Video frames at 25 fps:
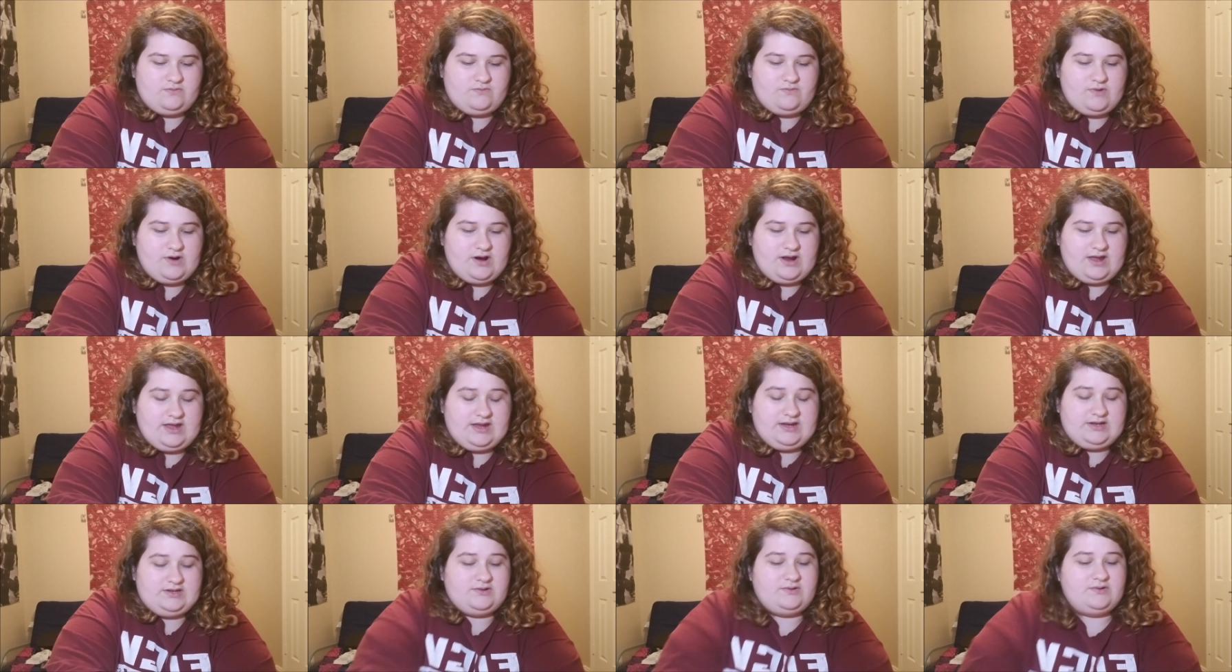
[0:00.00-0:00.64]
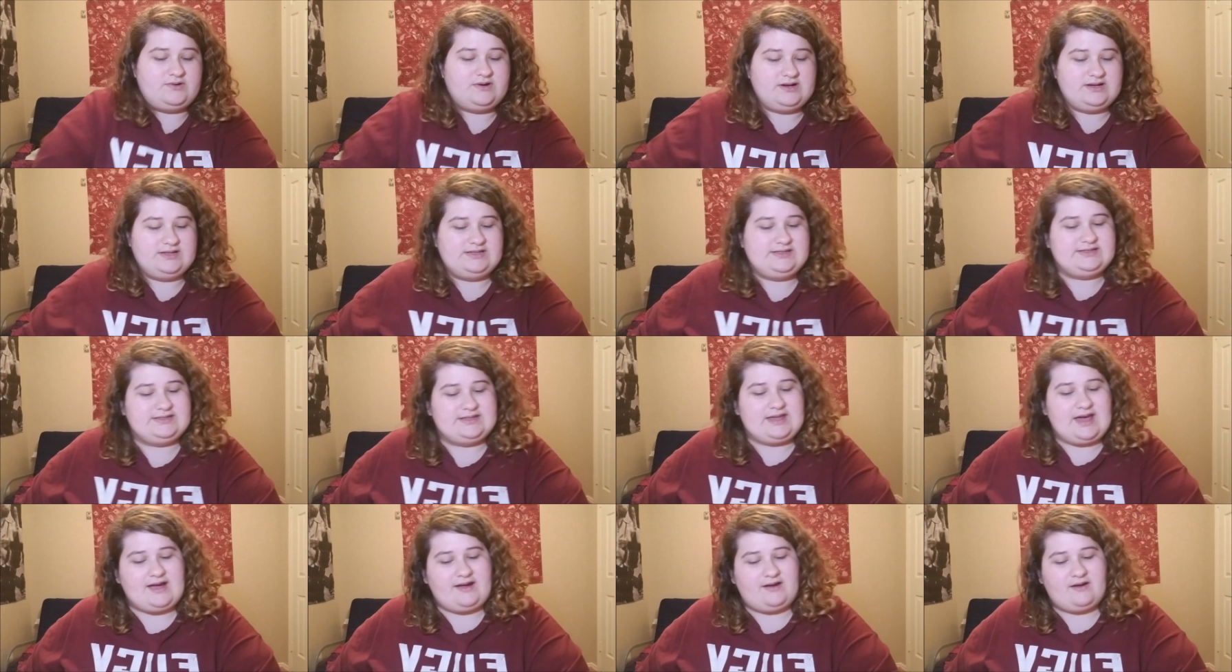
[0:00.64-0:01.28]
working towards
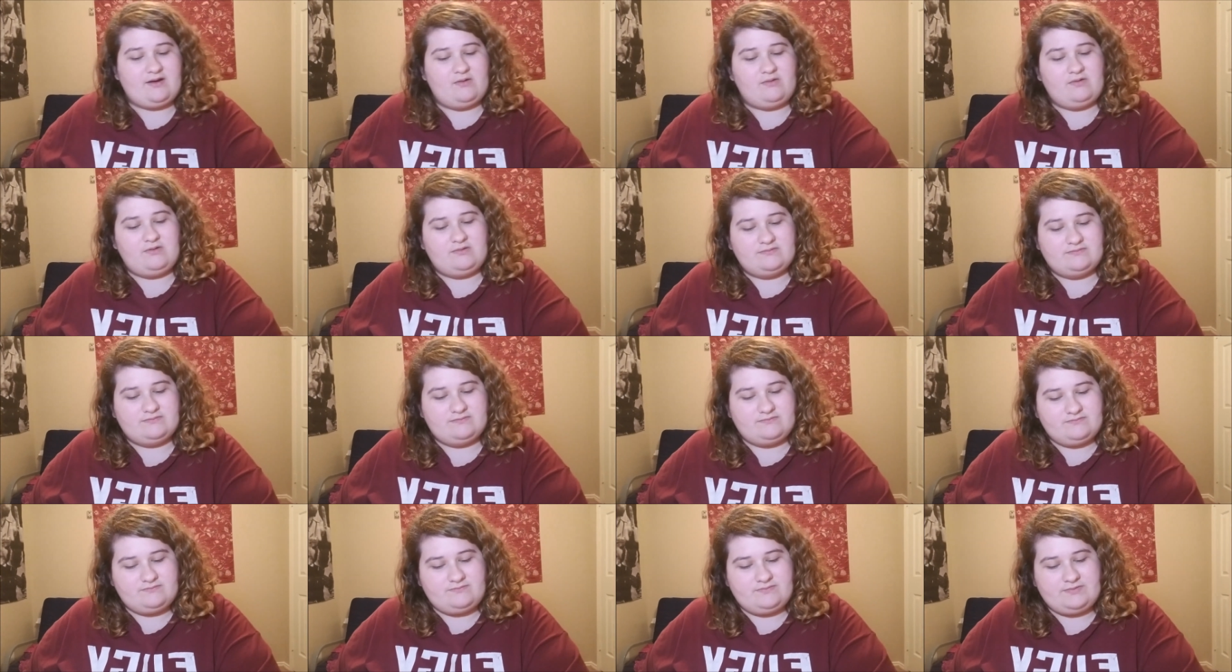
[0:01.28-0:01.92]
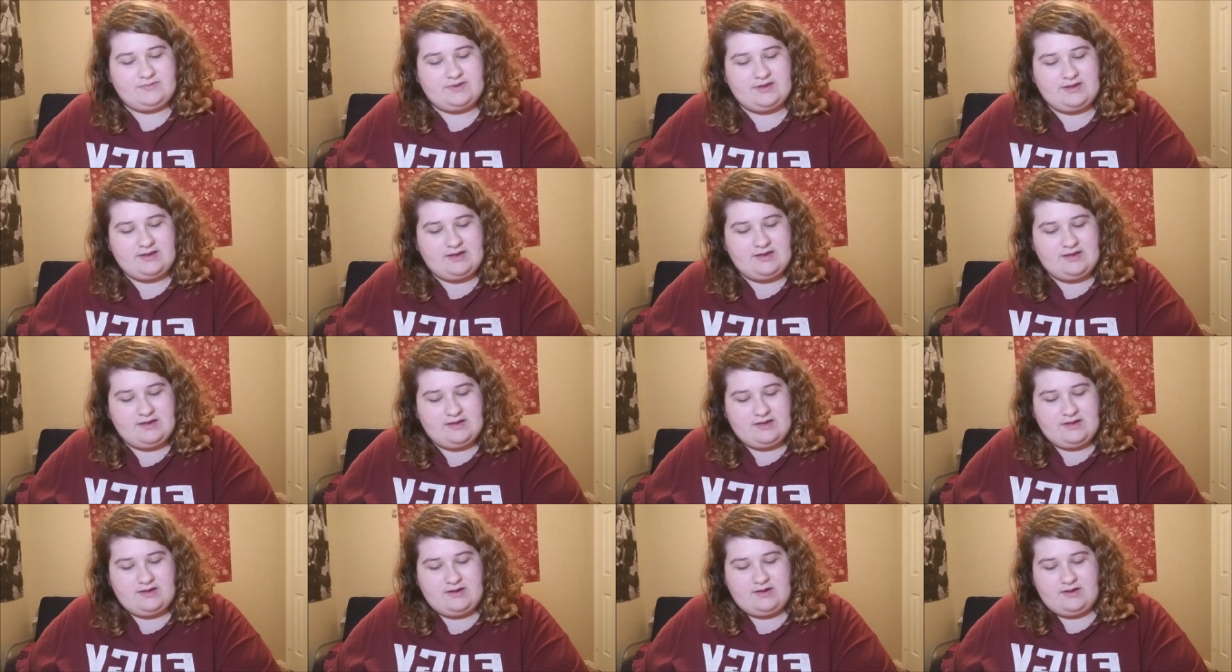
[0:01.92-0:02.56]
that goal.
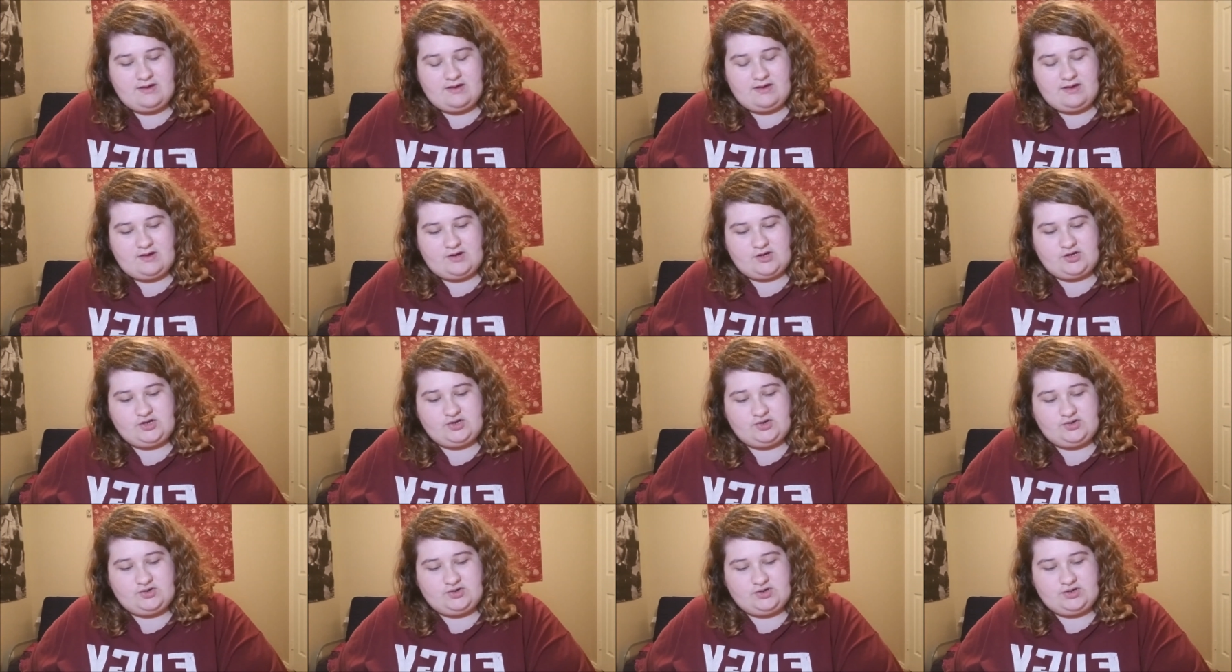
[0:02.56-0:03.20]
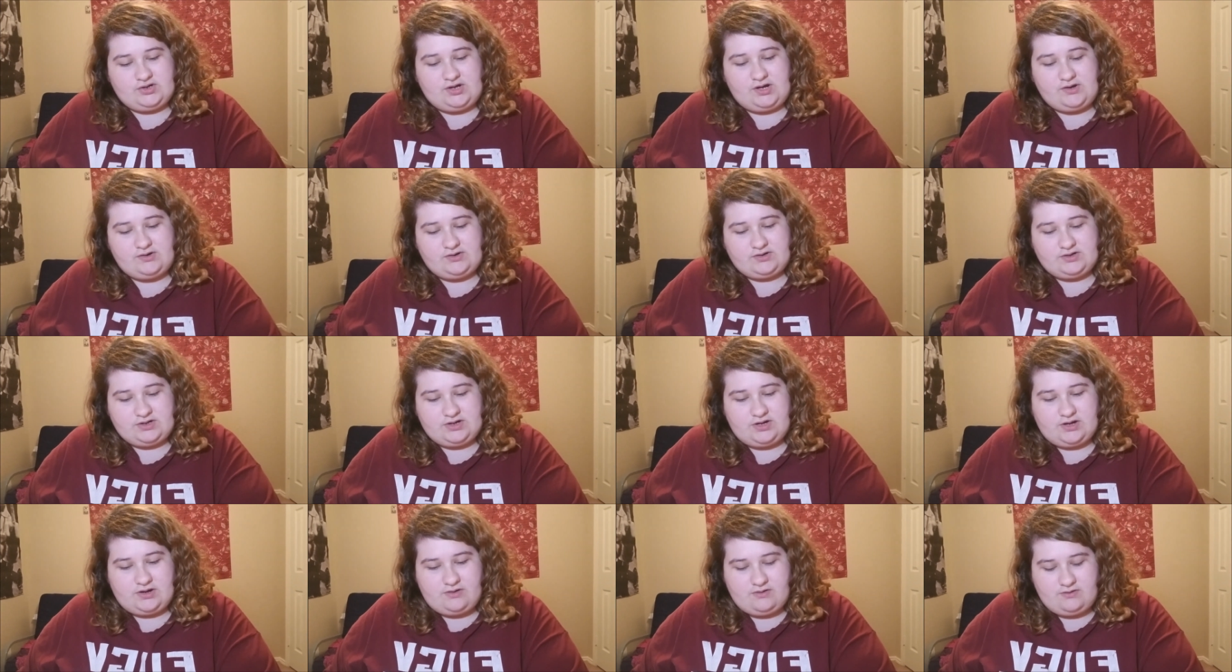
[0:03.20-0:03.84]
Do, do, do, do,
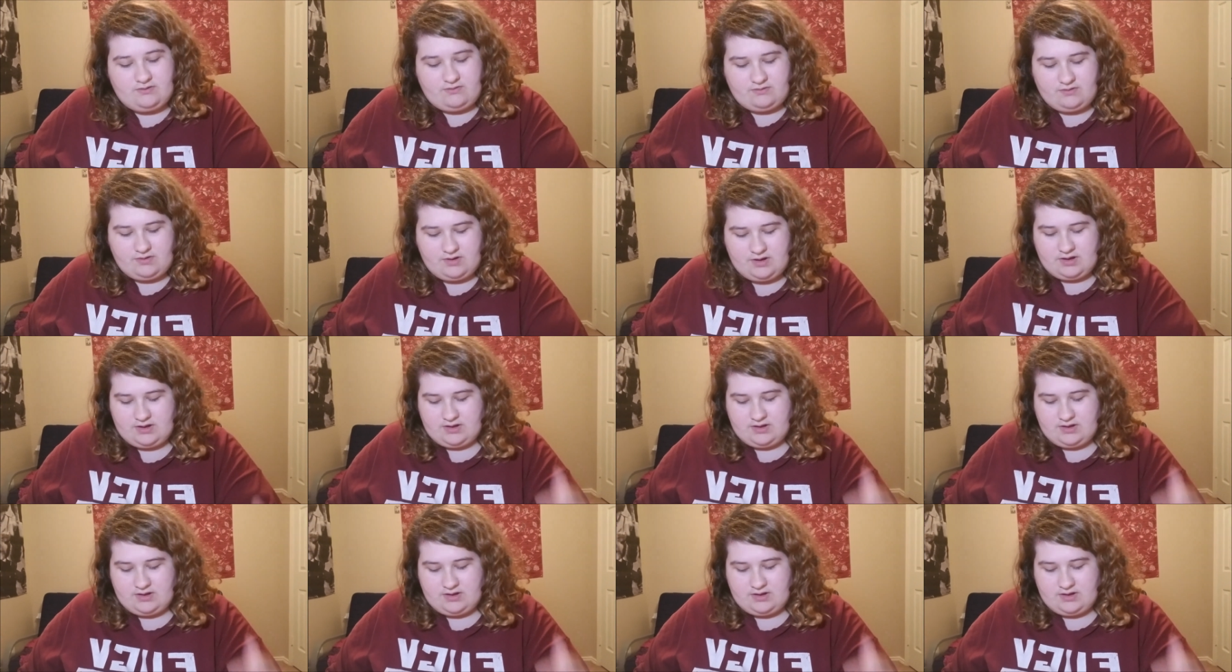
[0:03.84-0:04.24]
do.